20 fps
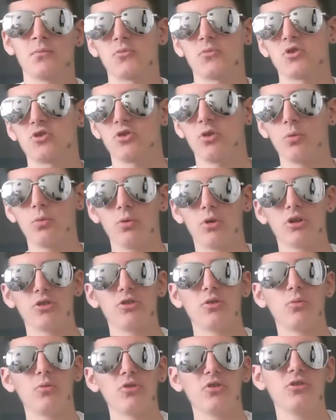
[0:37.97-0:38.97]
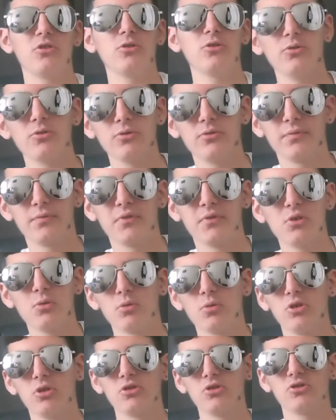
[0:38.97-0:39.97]
So I don't want to lose
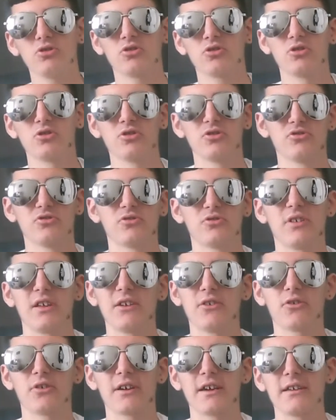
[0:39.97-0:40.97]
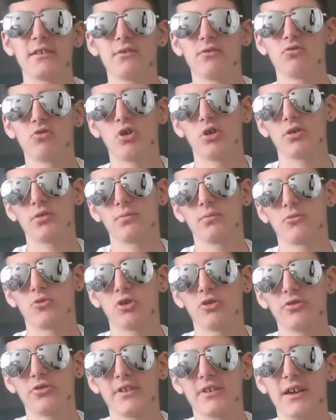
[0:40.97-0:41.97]
viewers because they're not getting the right
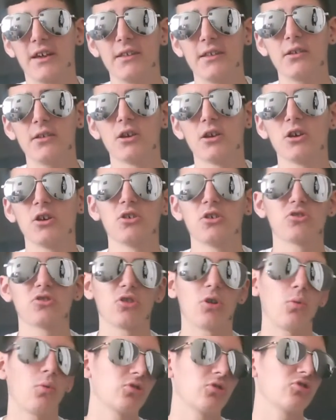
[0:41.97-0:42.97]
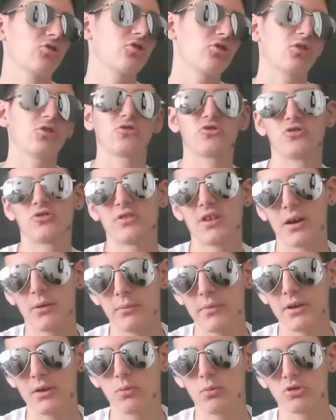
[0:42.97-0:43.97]
content. So I want you guys to tell
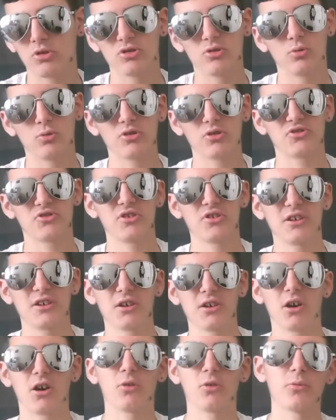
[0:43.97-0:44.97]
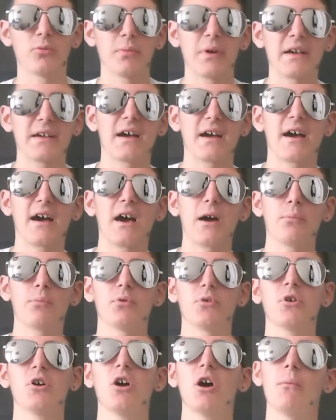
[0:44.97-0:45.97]
me what you want to see. I will make it
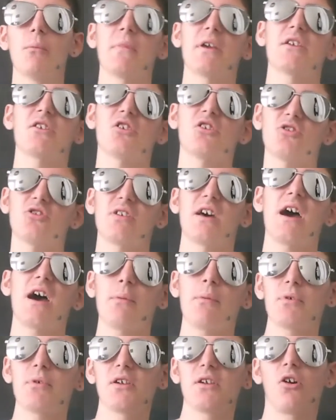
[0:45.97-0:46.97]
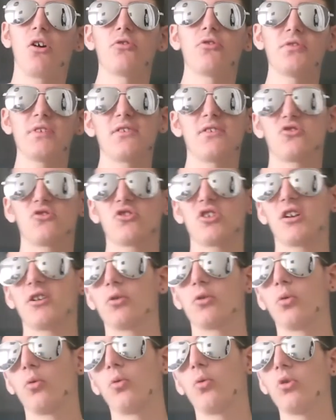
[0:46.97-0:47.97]
happen, make you guys happy on this
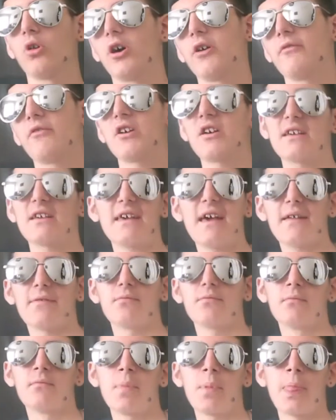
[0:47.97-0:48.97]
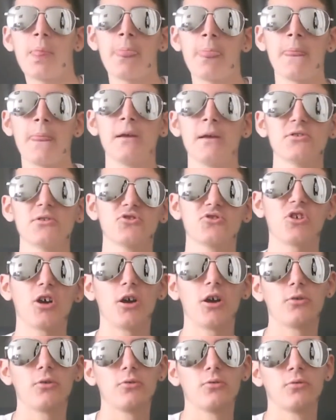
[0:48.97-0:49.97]
channel all over again.
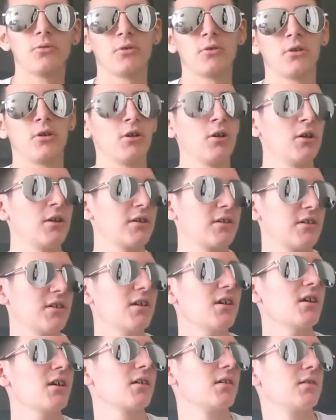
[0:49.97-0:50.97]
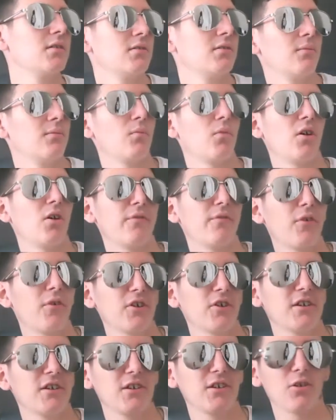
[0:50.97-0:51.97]
So yeah, I
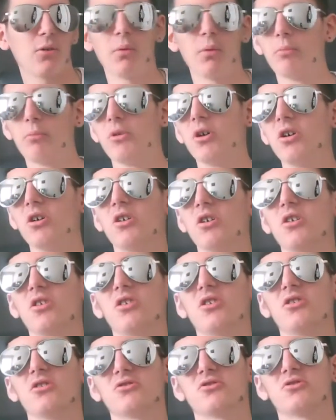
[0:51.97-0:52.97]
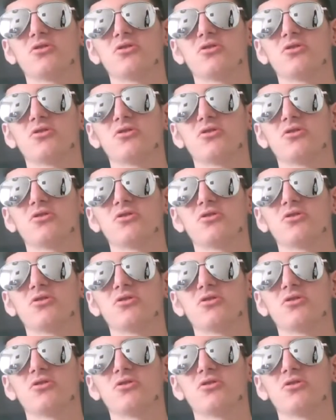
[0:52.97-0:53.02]
finally got my merch.